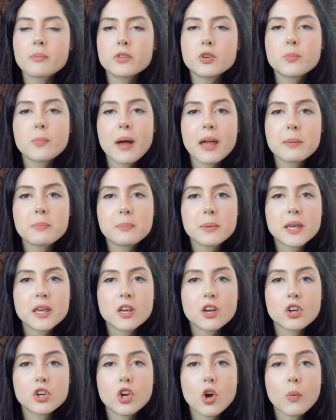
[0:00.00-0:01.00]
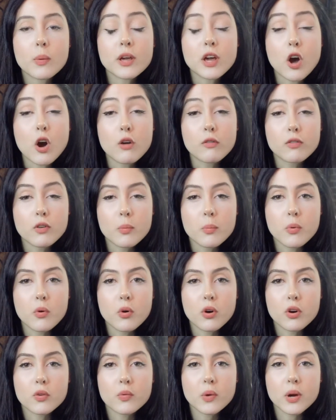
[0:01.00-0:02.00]
you might be going
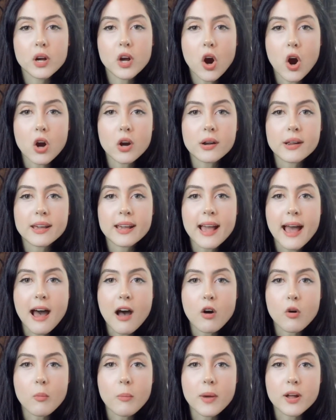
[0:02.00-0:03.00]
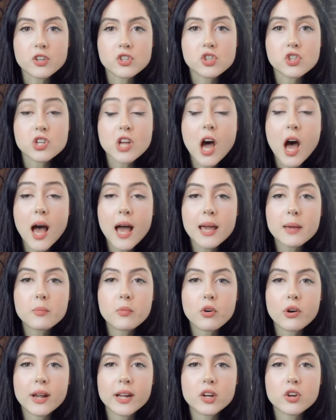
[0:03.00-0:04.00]
overboard regarding how much
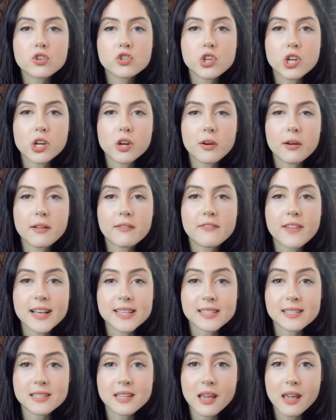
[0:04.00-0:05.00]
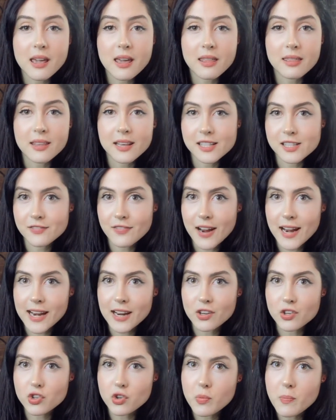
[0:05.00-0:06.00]
time or energy you're investing in these
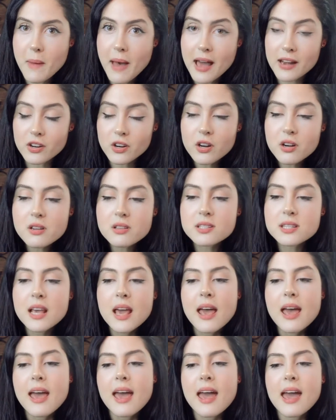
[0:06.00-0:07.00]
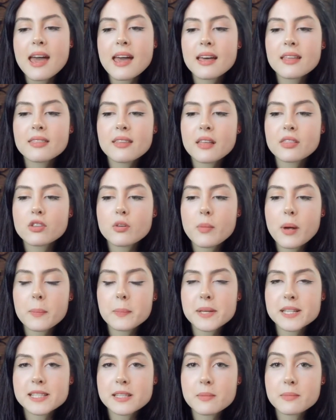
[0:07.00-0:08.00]
financial matters, and that there
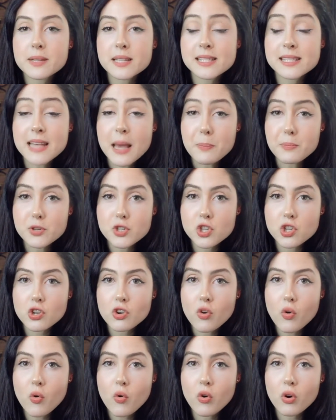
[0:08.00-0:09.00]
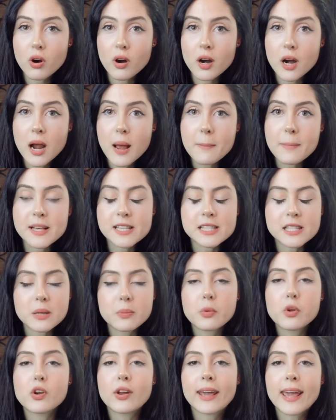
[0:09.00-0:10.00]
might be some deception or
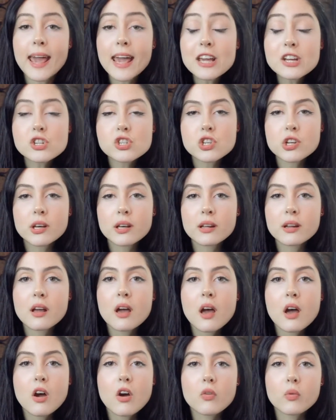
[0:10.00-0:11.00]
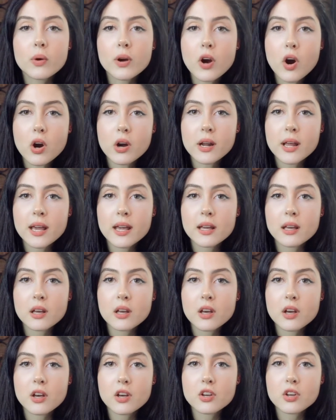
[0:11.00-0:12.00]
miscommunication
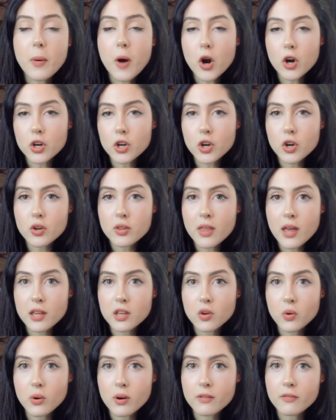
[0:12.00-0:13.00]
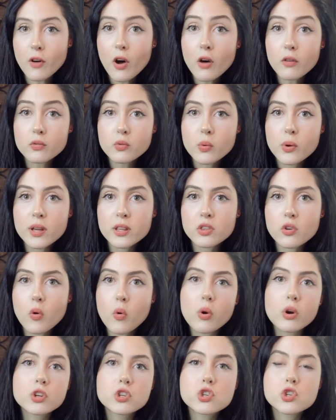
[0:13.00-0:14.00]
regarding partner that you're involved with
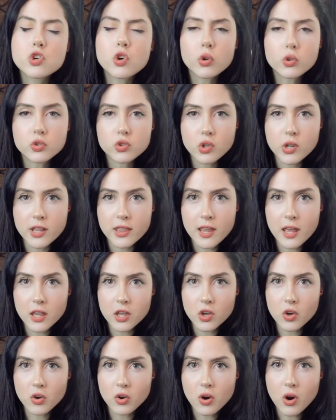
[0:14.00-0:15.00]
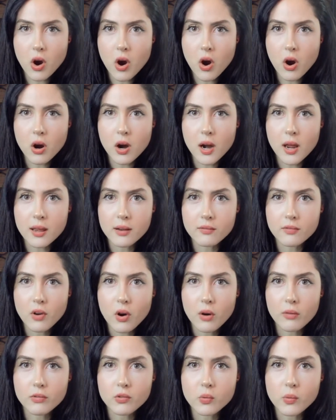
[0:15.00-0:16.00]
or children that you are
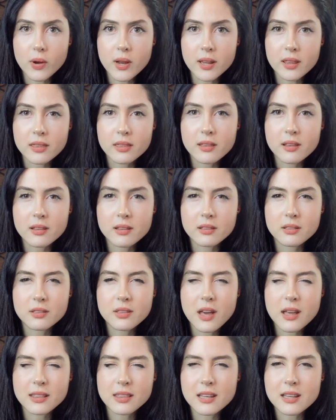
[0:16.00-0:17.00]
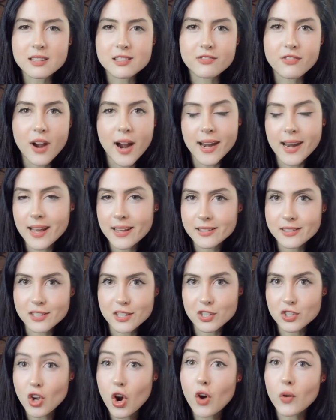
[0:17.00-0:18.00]
involved with that these
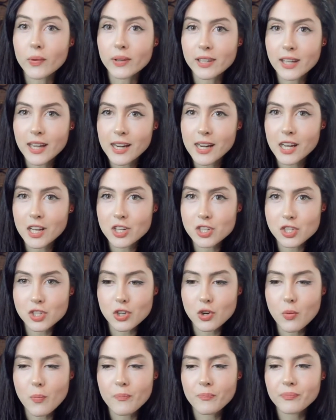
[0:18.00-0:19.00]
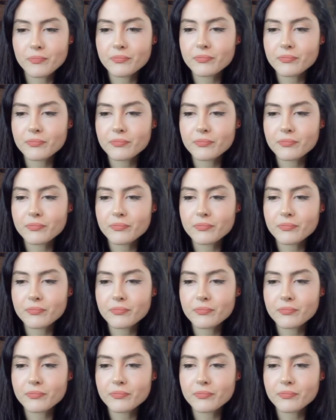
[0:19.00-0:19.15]
finances are relating to.